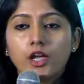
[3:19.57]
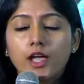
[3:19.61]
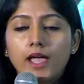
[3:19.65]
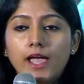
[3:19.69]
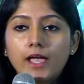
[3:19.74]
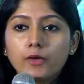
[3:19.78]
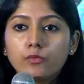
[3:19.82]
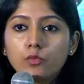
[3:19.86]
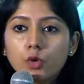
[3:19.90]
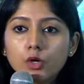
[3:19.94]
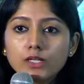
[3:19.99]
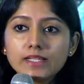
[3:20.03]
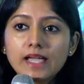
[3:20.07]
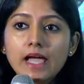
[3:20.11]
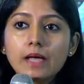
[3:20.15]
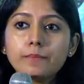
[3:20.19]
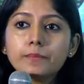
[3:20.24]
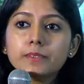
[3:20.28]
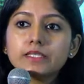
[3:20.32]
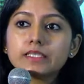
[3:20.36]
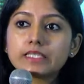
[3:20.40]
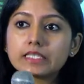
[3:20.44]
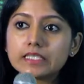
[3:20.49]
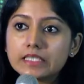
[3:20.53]
And what
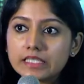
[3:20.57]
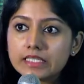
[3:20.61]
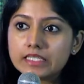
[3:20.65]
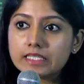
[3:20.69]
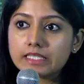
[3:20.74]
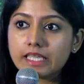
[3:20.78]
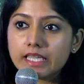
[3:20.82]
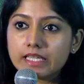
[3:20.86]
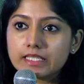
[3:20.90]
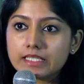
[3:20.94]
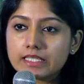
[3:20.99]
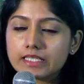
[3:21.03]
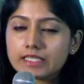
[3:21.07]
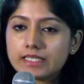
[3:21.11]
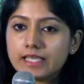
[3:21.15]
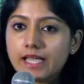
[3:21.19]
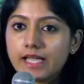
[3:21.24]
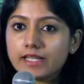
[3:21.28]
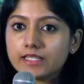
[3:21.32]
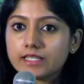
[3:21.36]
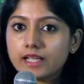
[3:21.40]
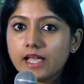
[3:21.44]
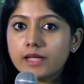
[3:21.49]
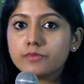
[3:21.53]
happens in this case is
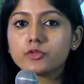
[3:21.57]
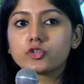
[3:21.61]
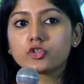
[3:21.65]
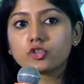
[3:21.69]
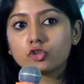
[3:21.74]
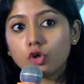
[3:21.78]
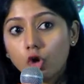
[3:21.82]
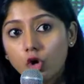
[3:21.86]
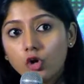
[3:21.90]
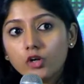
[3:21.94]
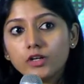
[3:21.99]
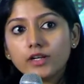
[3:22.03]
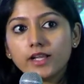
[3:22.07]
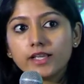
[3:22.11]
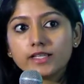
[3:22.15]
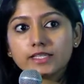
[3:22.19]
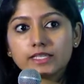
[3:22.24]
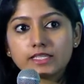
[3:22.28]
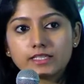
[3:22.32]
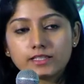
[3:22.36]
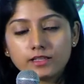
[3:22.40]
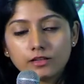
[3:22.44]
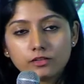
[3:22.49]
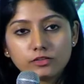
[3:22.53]
that I'm sure,
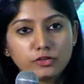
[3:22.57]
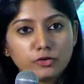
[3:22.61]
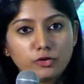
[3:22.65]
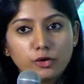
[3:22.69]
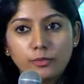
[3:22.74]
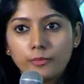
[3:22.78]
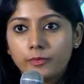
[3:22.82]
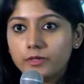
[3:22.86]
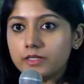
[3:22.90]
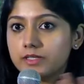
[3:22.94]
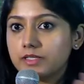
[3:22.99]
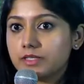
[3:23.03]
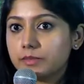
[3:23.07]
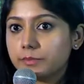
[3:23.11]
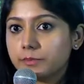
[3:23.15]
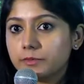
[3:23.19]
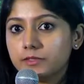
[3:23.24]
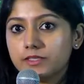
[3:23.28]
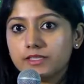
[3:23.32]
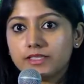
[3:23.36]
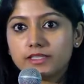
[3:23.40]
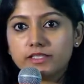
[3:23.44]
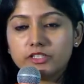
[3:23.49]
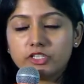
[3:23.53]
as you know,
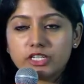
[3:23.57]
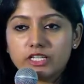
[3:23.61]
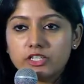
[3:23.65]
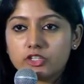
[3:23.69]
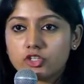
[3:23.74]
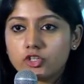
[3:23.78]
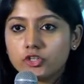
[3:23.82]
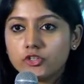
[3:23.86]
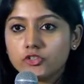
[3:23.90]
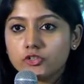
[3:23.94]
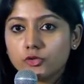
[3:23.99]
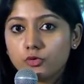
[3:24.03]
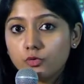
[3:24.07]
principals and teachers,